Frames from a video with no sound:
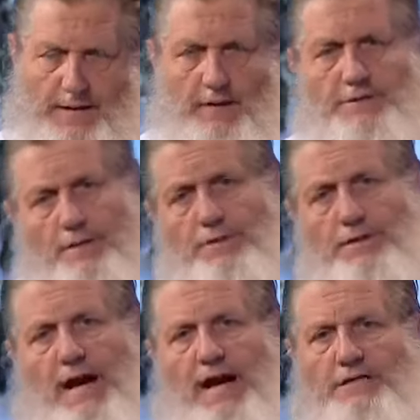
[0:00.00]
Now, some
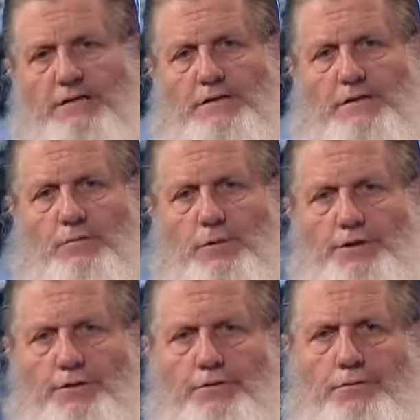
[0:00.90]
of the actions that
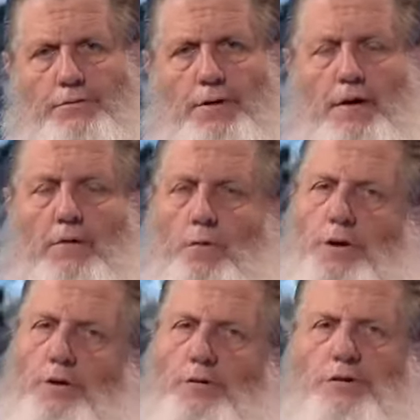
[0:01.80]
we do
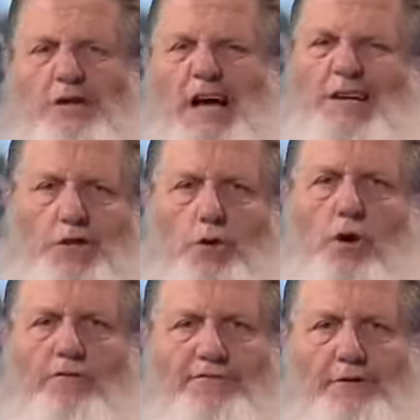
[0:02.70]
to kind of
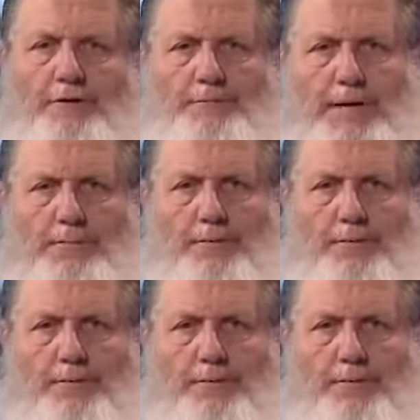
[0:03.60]
show off for other